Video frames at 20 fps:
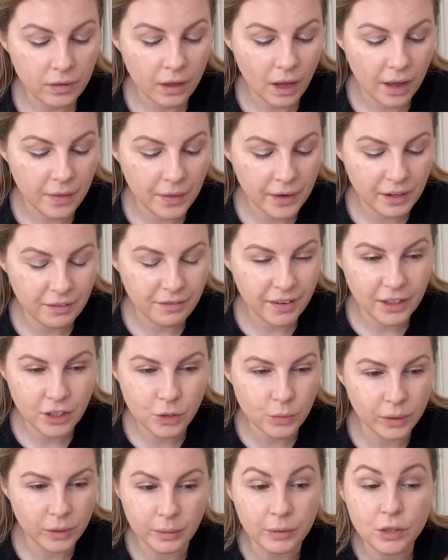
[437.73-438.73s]
And then
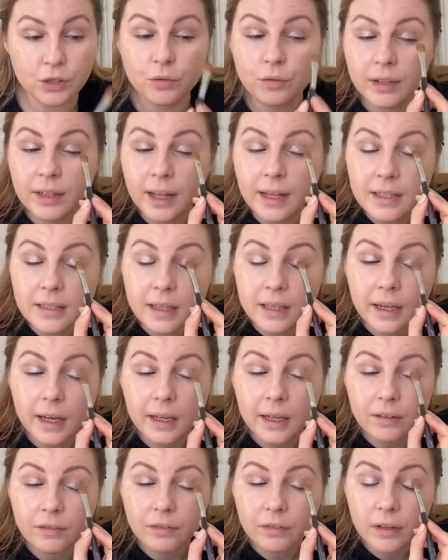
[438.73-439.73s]
eventually we just realised they
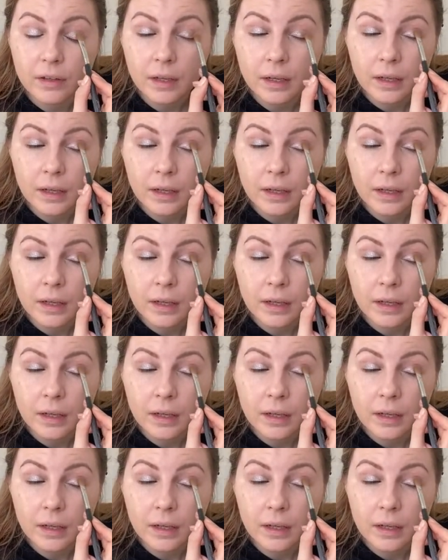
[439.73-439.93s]
kind of,